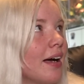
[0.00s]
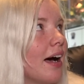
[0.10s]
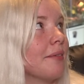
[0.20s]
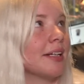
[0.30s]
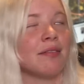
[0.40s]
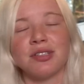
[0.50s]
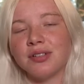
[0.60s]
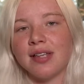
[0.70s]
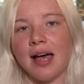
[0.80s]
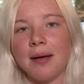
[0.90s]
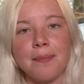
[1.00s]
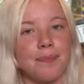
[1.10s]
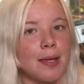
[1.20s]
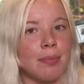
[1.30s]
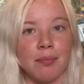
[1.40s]
I would love to do that,
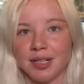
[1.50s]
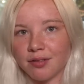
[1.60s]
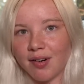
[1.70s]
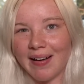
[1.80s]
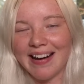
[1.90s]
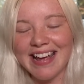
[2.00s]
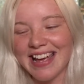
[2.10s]
but I'm terrified.